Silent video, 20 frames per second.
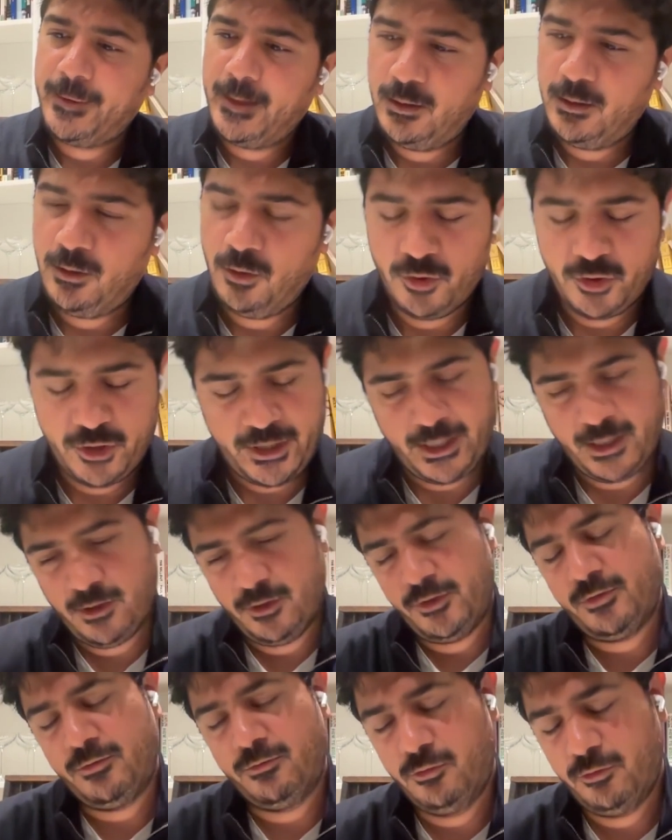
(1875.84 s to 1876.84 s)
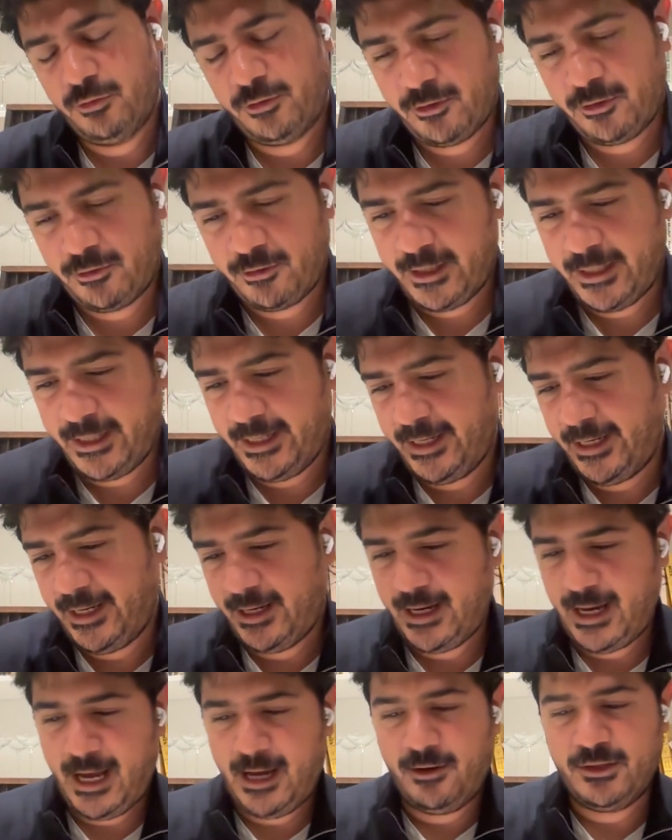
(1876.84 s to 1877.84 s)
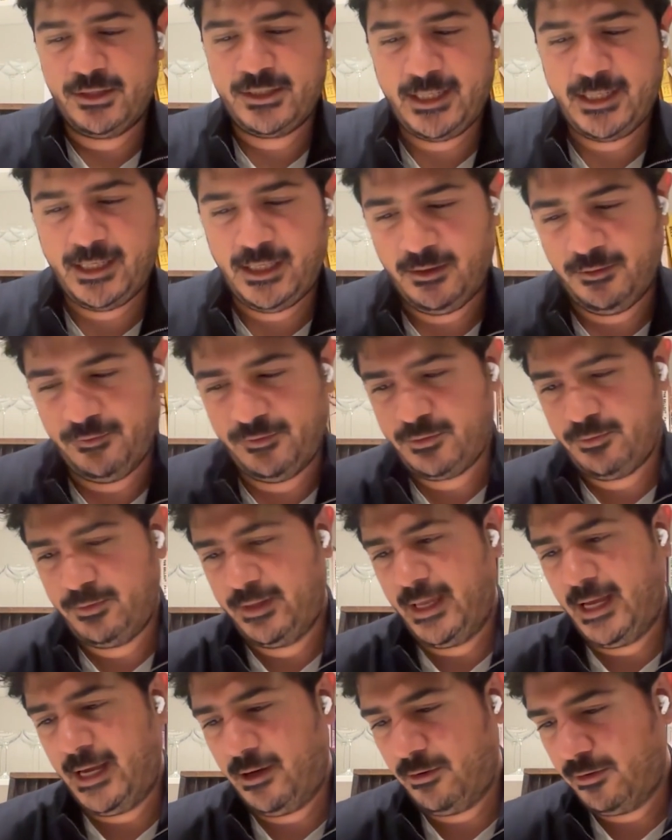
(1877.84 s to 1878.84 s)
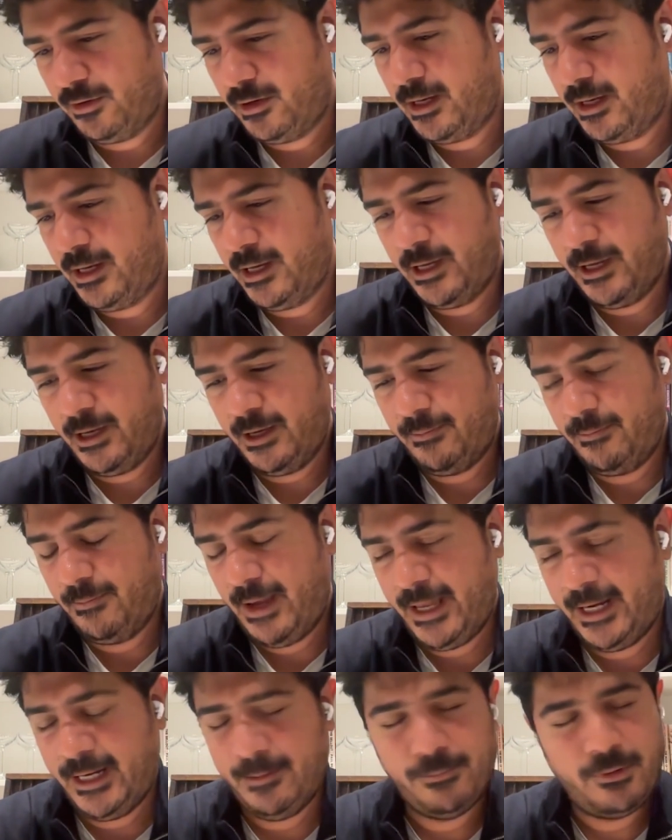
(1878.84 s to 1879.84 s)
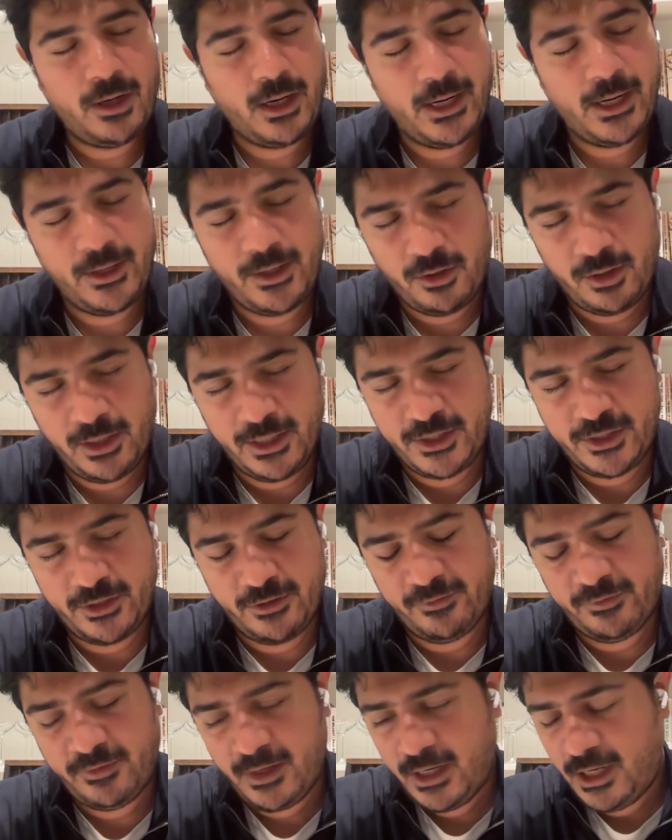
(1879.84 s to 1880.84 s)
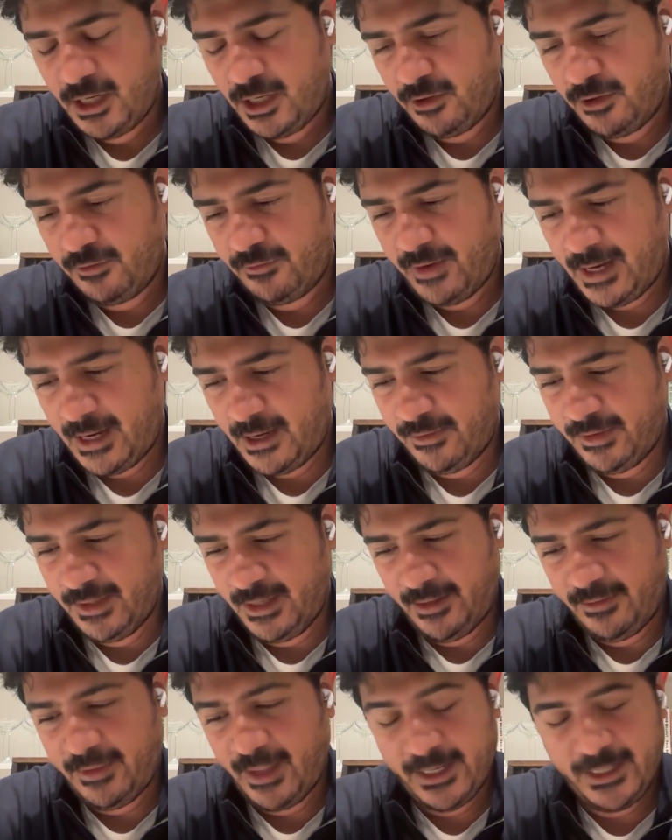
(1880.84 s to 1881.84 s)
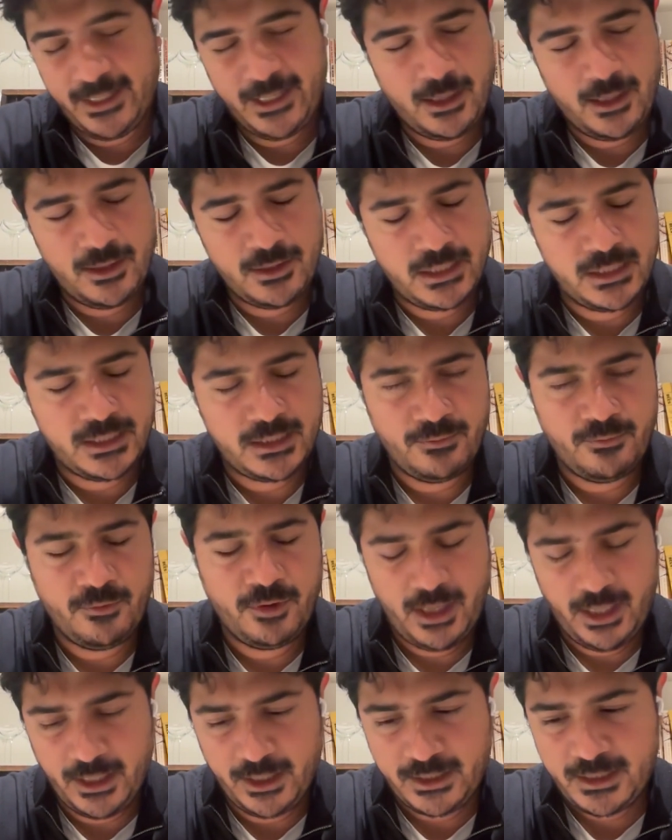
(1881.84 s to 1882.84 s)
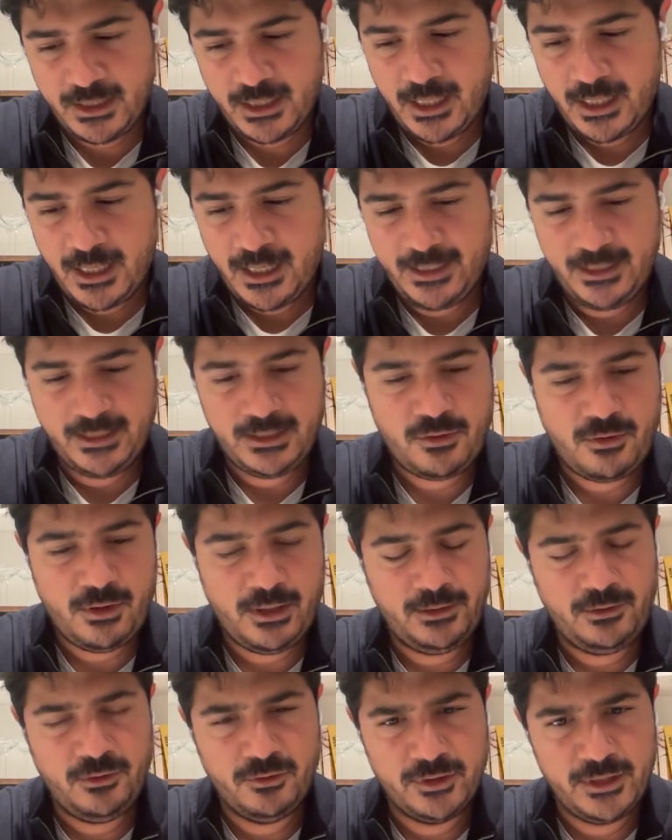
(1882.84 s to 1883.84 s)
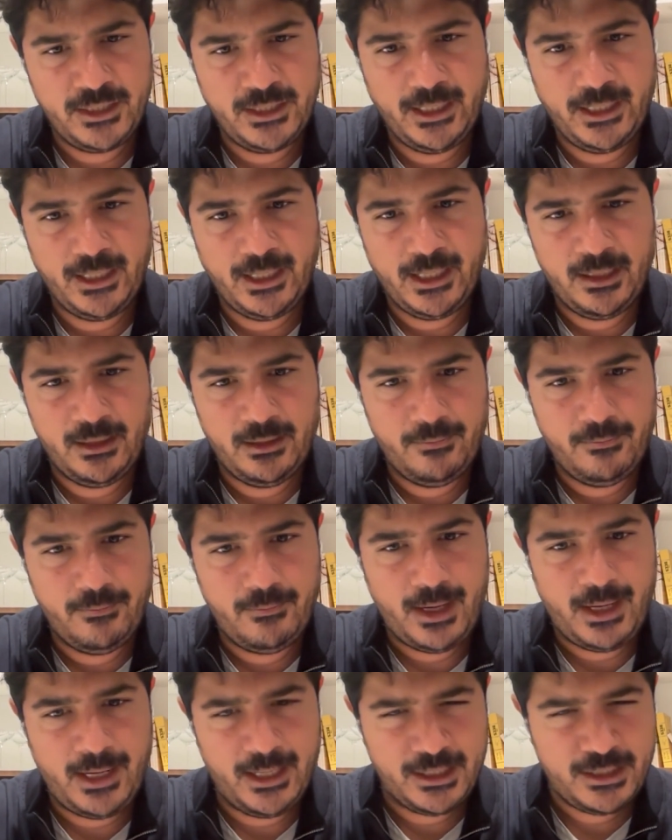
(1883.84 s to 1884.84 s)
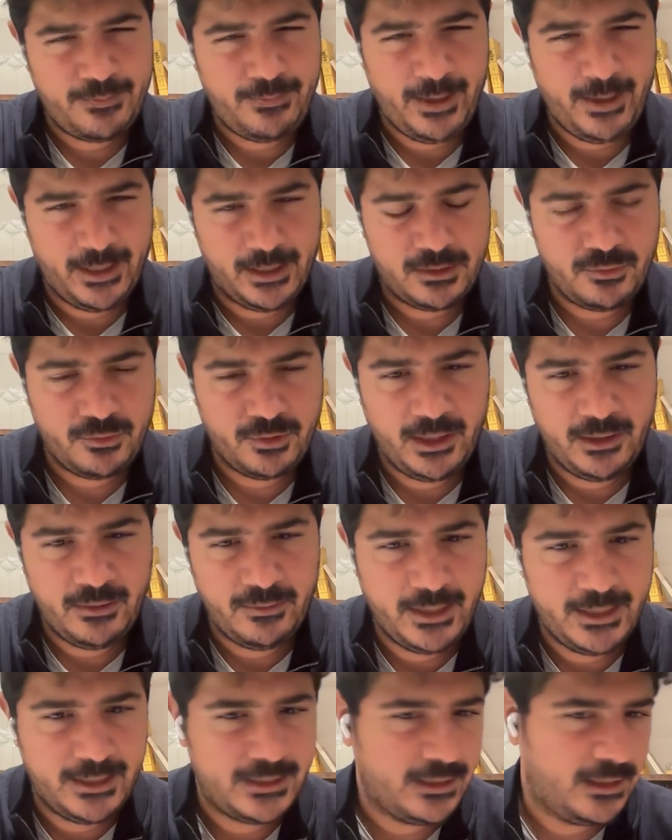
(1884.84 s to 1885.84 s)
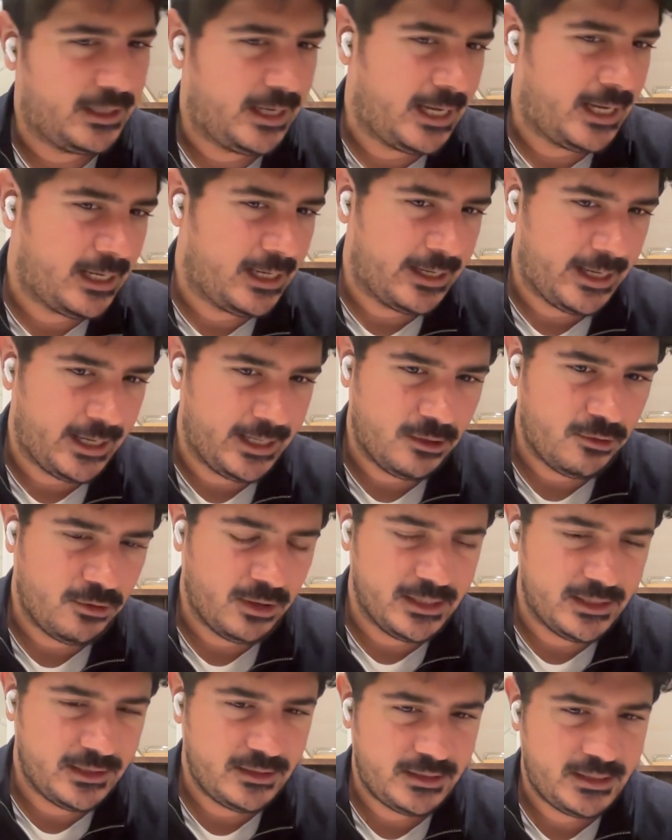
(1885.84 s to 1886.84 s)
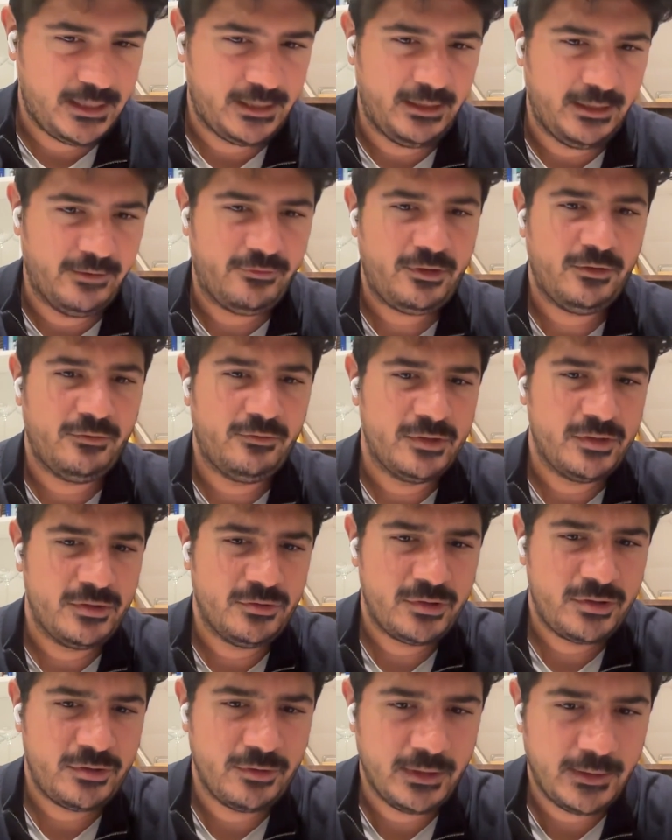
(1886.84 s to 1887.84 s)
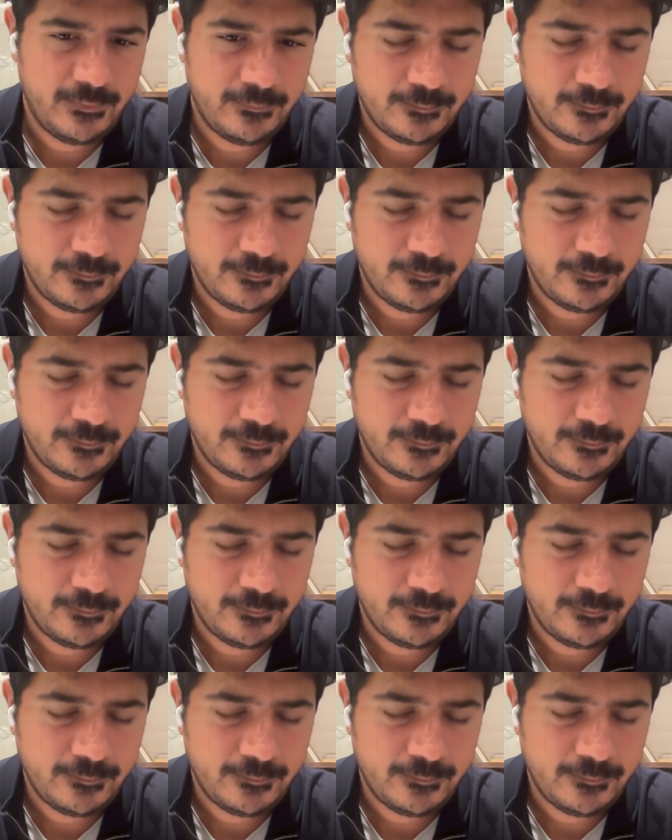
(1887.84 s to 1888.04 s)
launching onto all three ourselves without any prior knowledge of how that ecosystem works is quite daunting, and I expect we need to allocate quite significant resource to it.